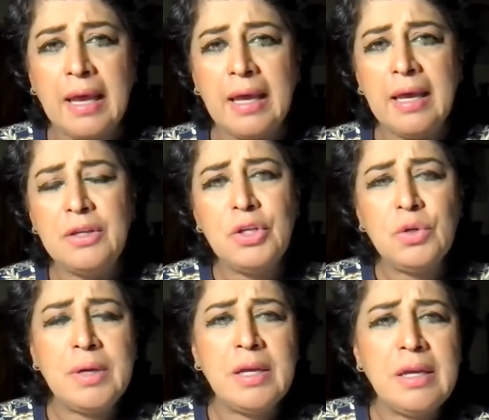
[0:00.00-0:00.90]

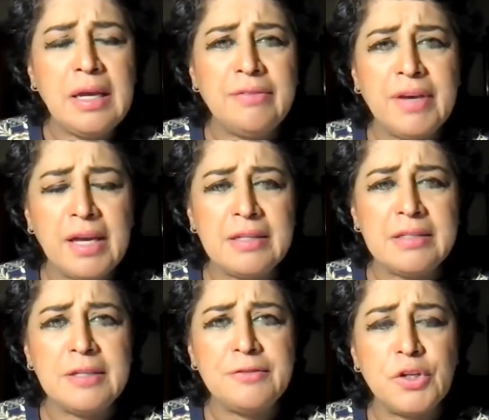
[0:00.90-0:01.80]
I've had
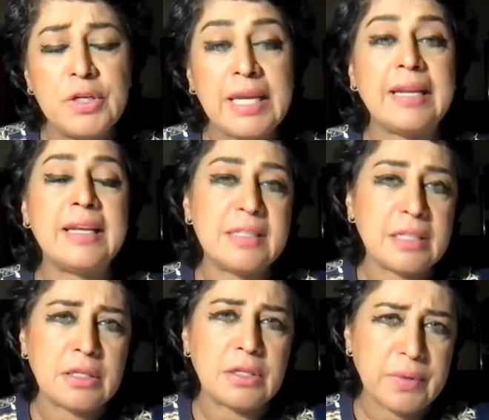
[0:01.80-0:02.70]
a very
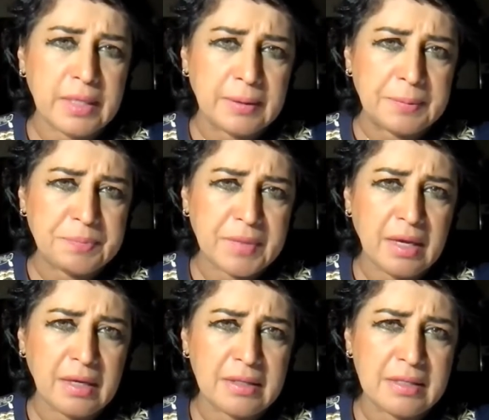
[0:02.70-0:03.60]
eclectic career.
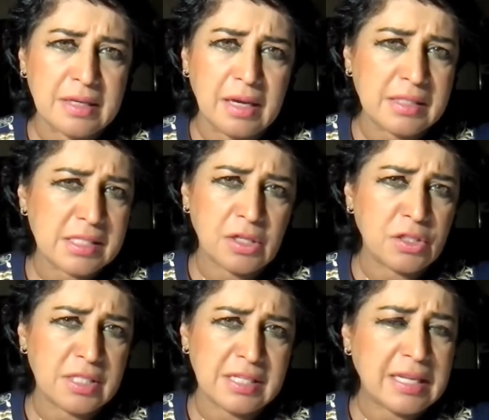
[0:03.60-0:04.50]
And I started as